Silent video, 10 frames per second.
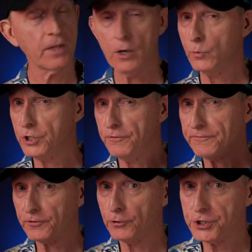And when you
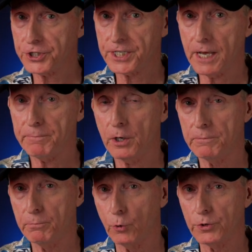first step
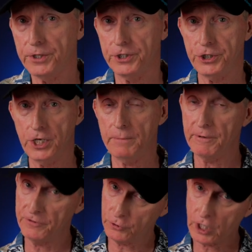on board the ship,
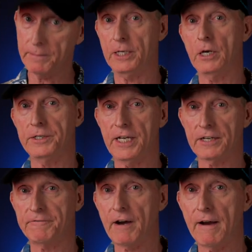if you come in on
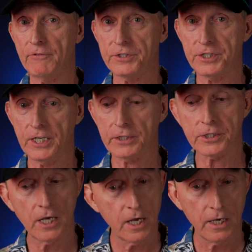deck 5 or
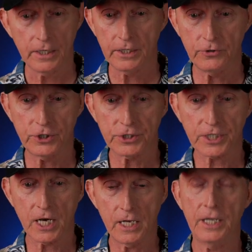6, you
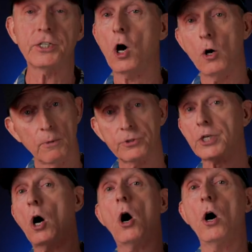just kind of, it's
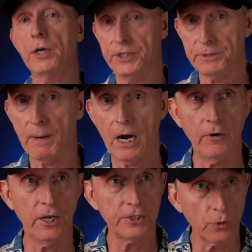almost
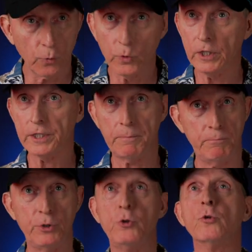awe-inspiring. It's a really
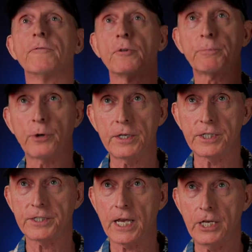beautiful
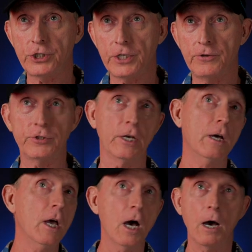presentation. There's
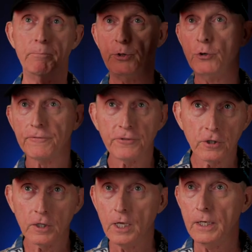a
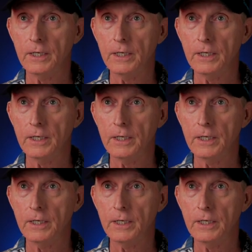beautiful